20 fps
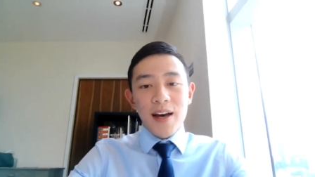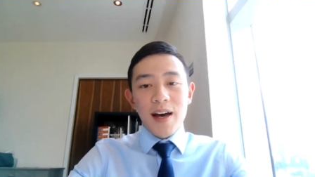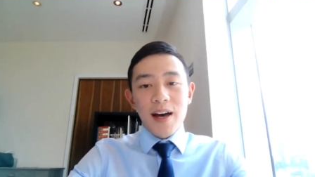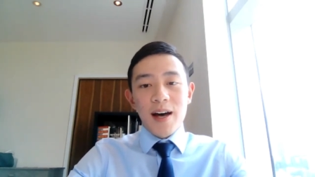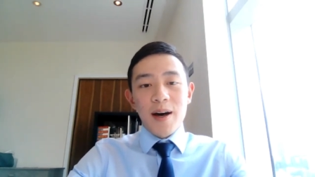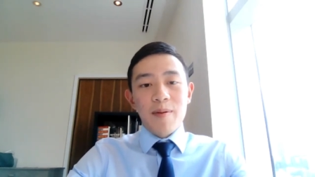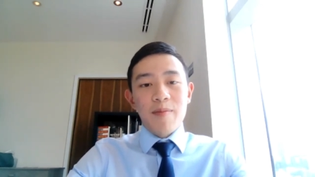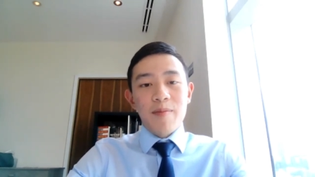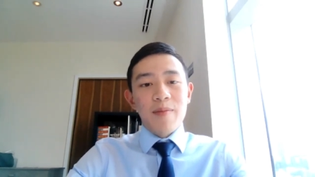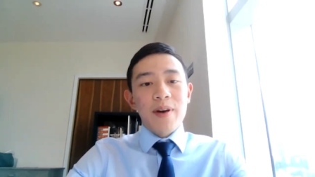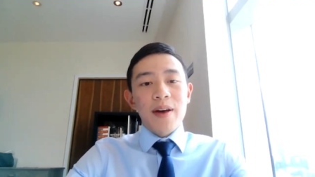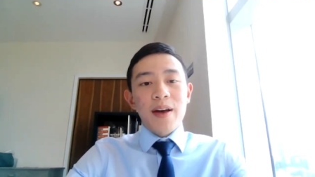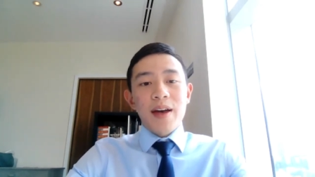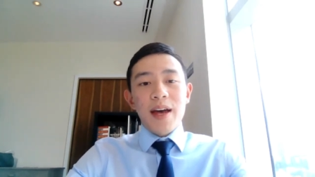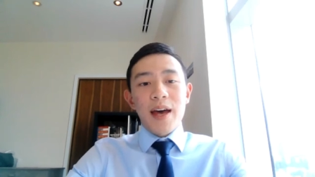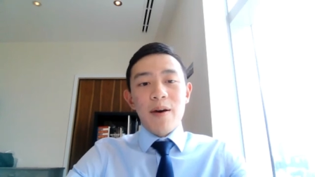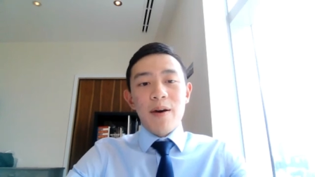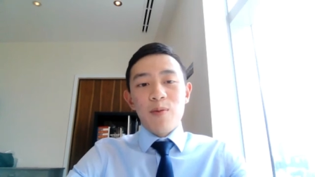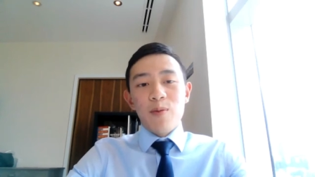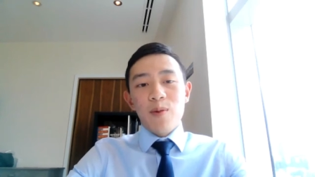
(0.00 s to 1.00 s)
Um,
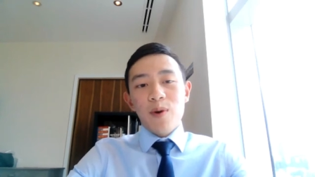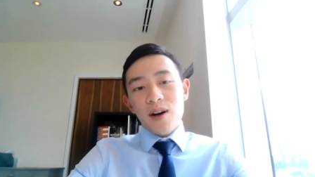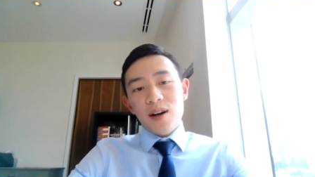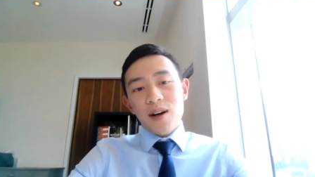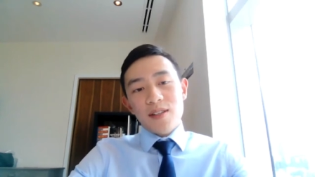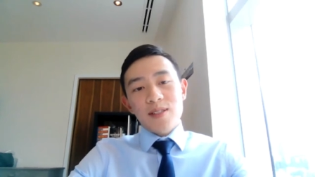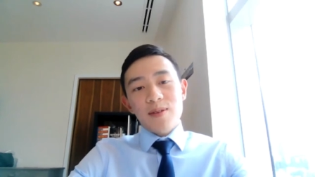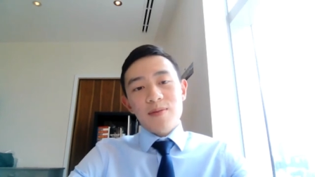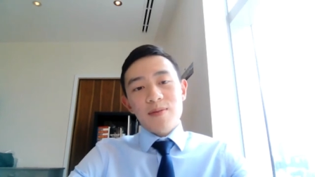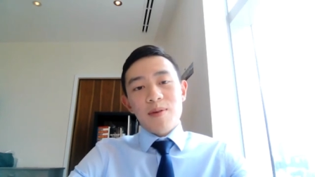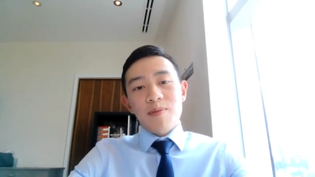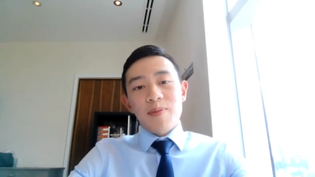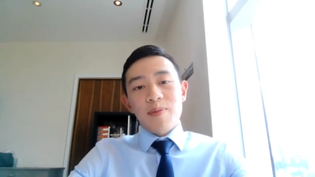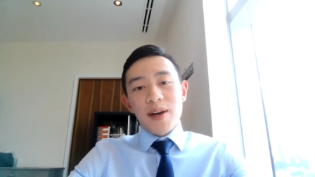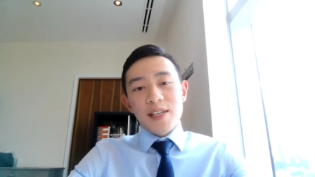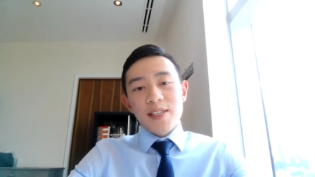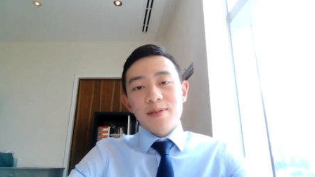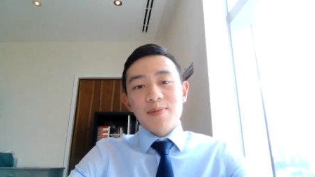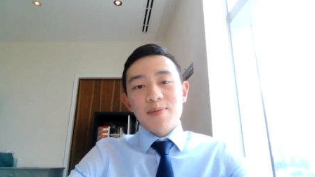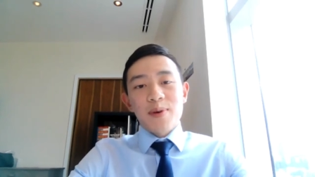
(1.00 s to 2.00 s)
and what are some of the
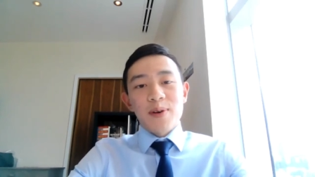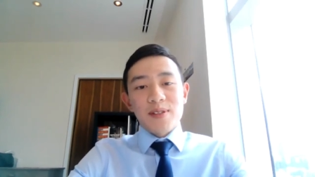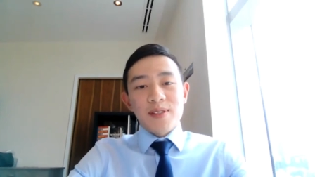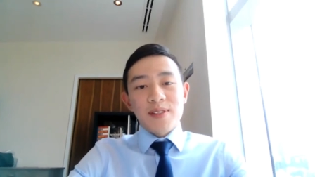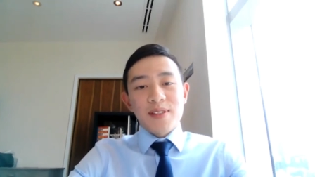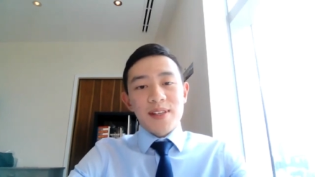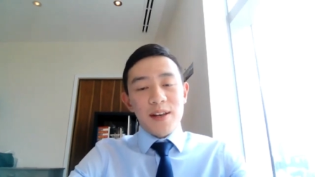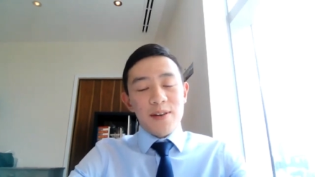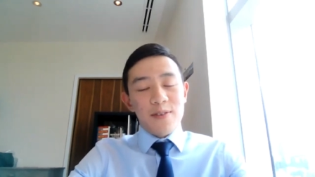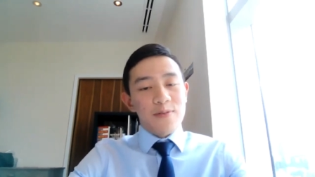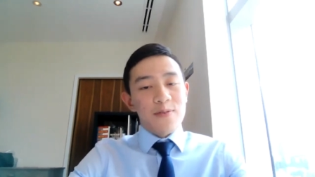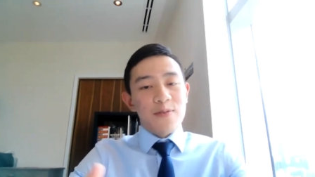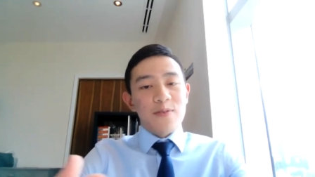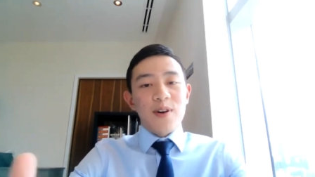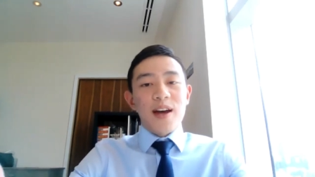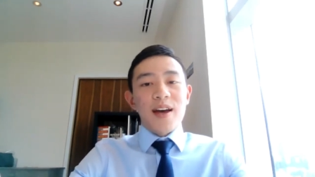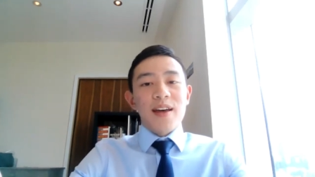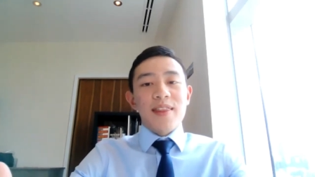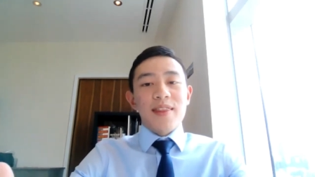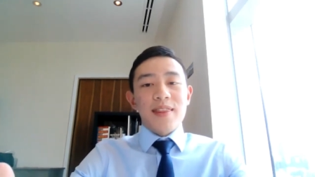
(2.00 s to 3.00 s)
best books that you've
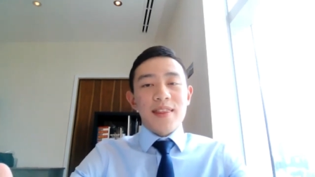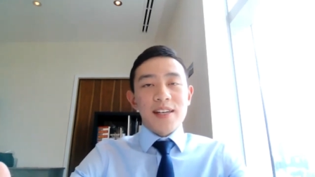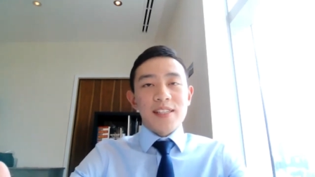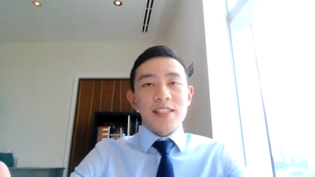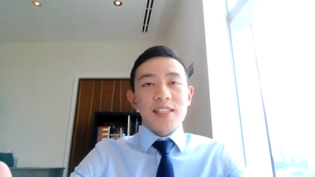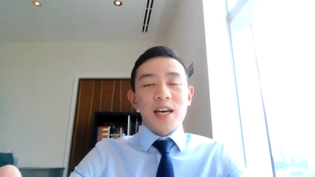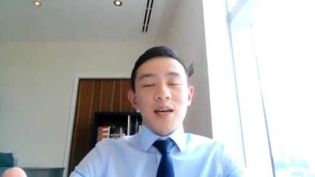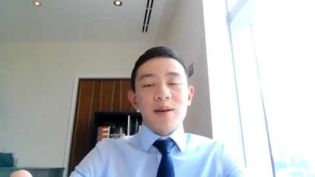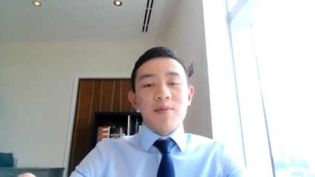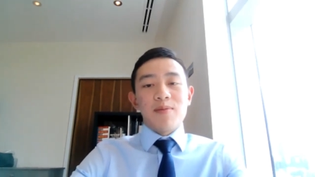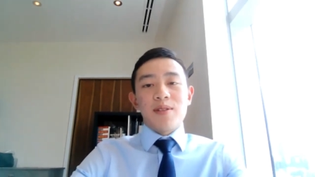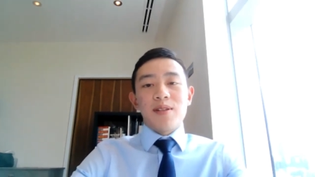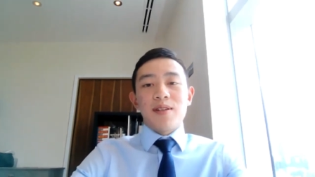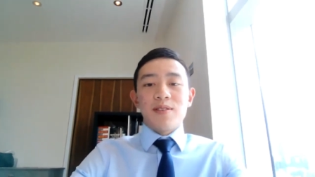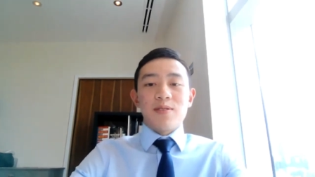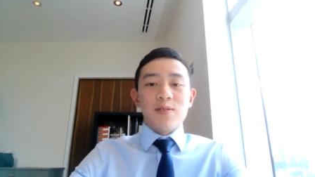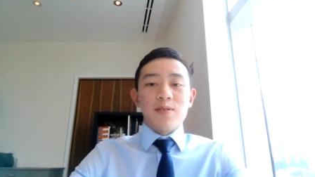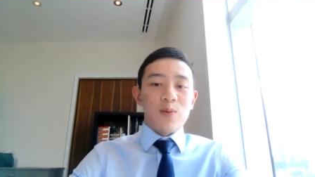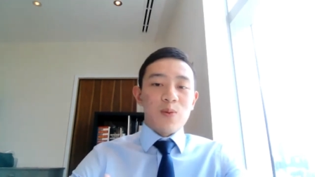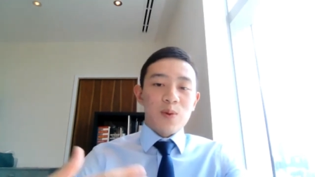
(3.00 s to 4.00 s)
read that shaped
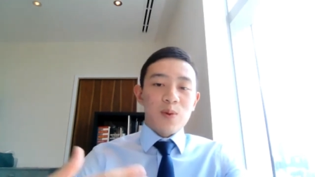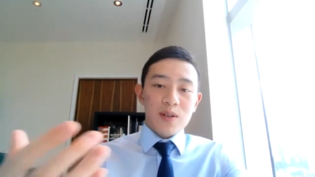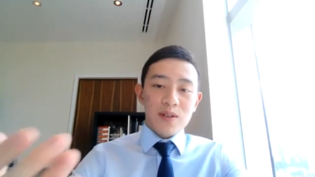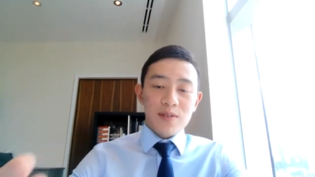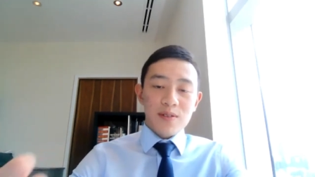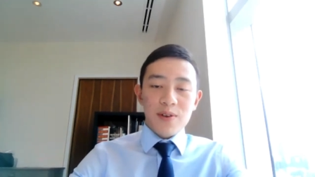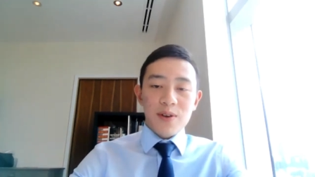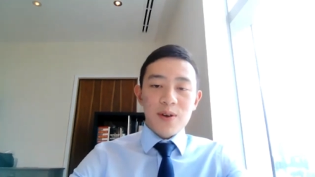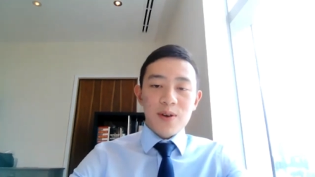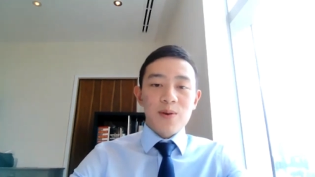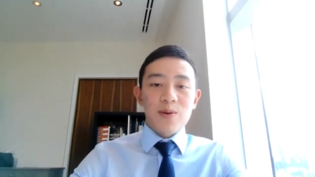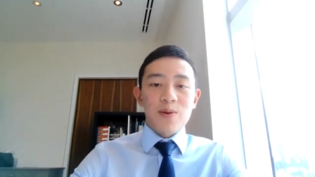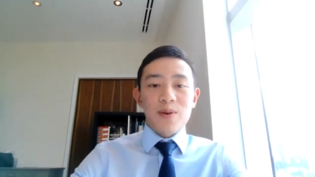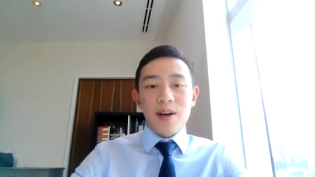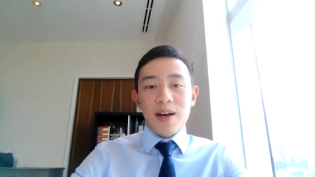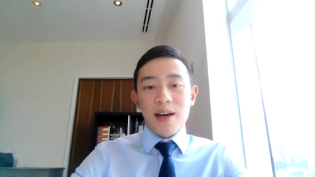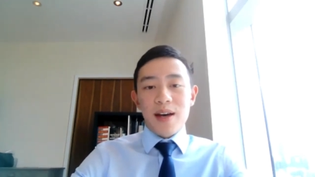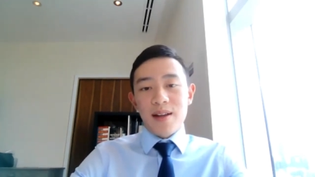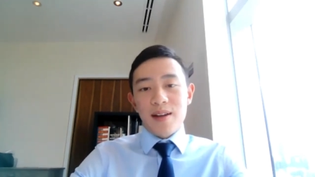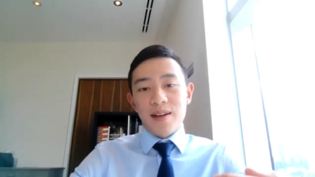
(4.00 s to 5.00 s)
your worldview
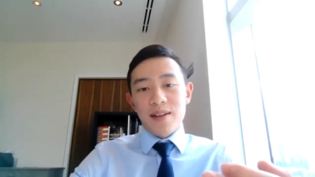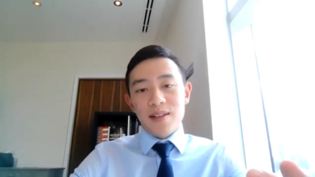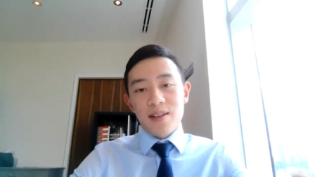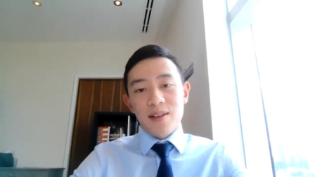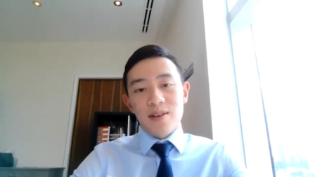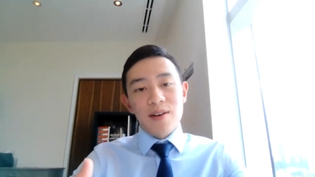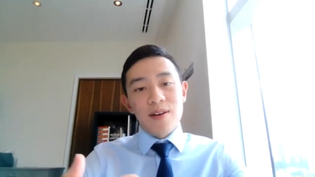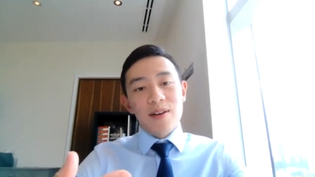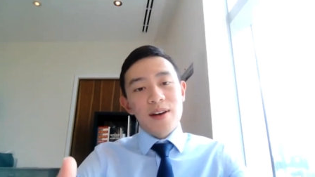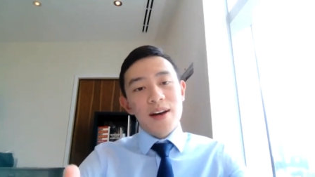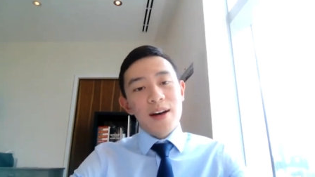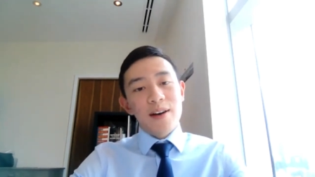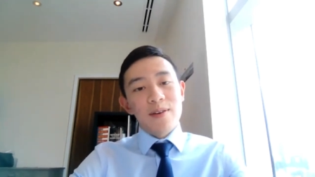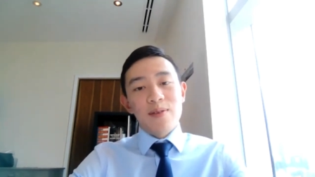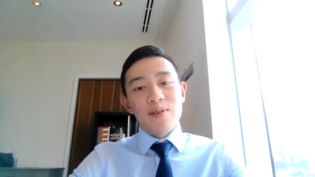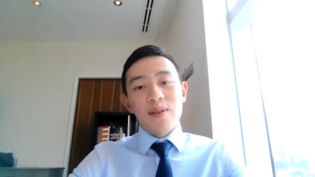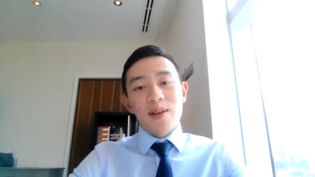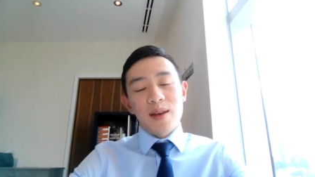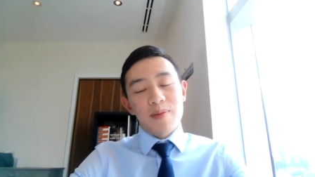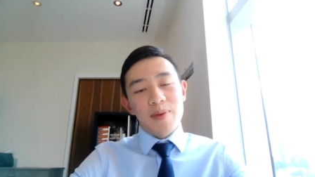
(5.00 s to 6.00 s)
and you know how
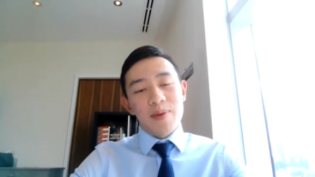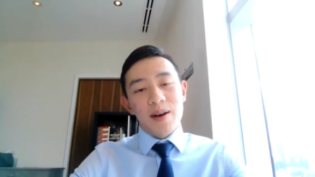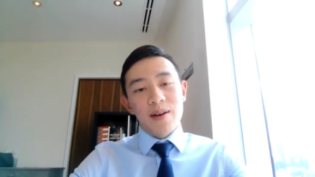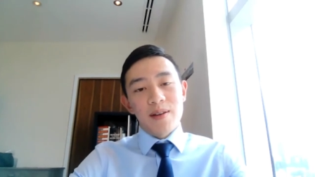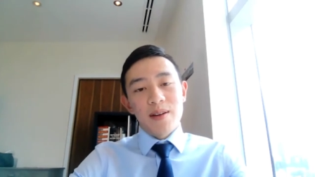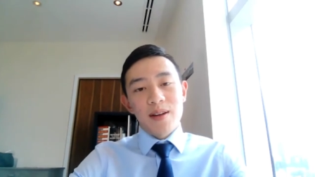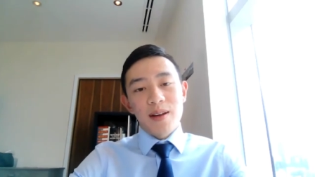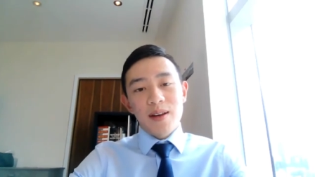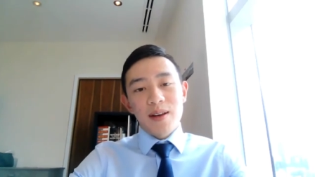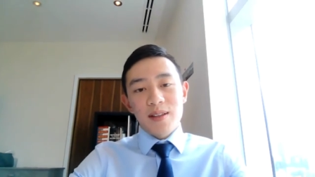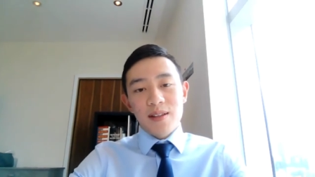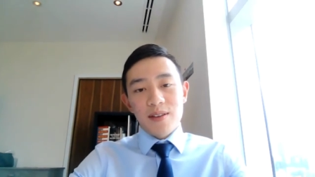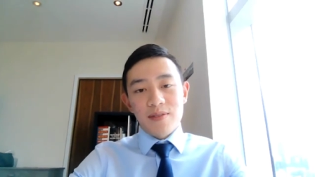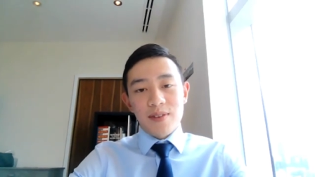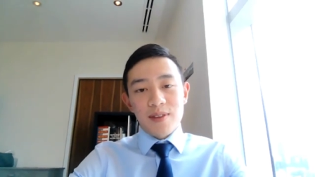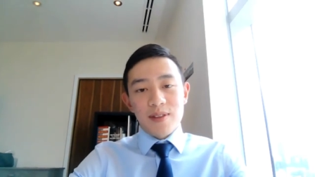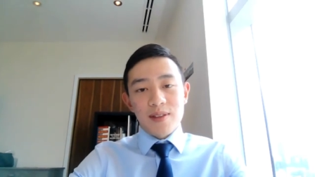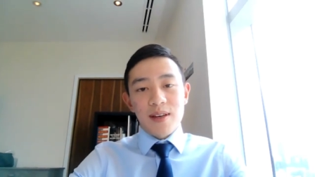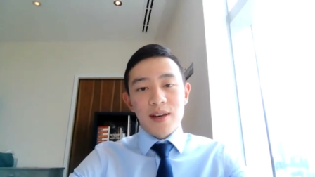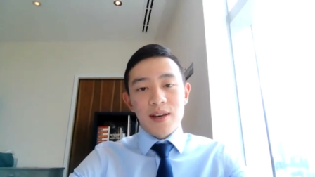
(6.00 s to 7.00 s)
you think about
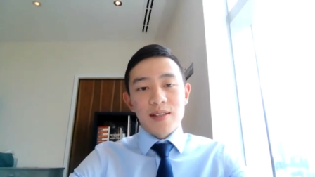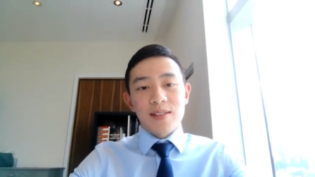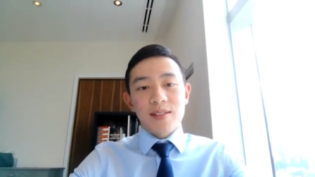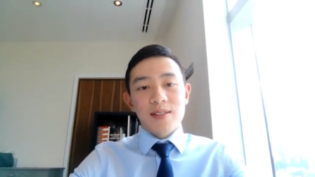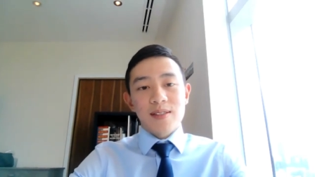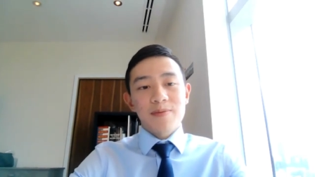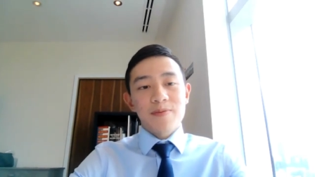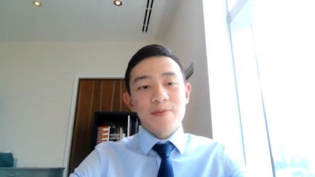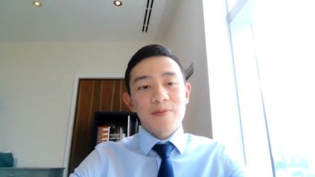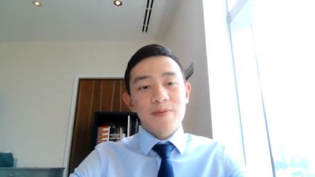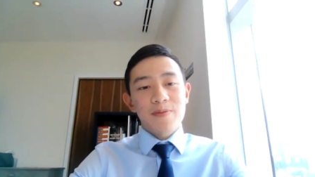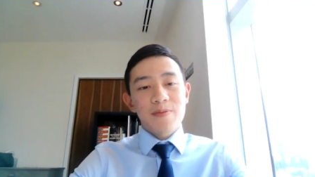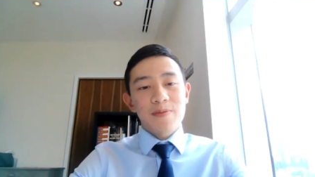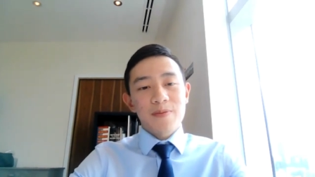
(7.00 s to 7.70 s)
different things?